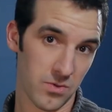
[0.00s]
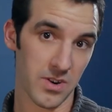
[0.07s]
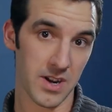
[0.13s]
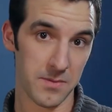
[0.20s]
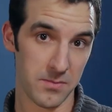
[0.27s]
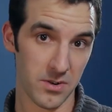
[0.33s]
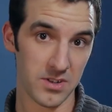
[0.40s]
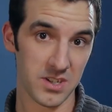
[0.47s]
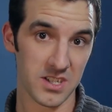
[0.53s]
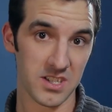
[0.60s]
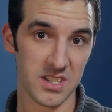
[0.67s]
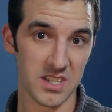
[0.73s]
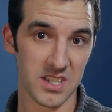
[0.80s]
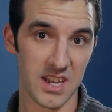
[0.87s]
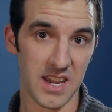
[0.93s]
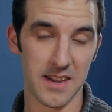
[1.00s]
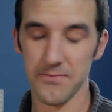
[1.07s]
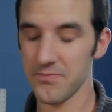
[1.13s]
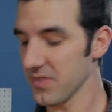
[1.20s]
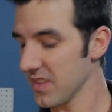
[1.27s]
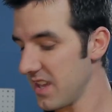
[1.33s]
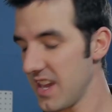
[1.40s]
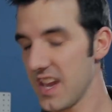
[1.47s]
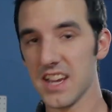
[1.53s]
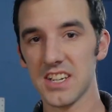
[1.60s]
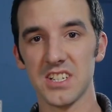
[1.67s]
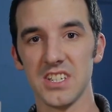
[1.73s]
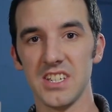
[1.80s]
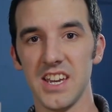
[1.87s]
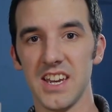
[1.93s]
where I purchased this at,
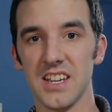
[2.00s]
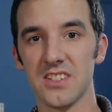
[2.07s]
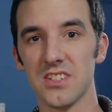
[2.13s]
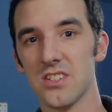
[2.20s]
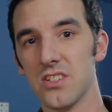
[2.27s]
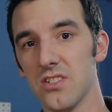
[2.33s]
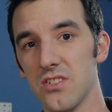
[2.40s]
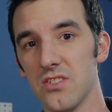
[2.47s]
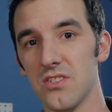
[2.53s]
actually has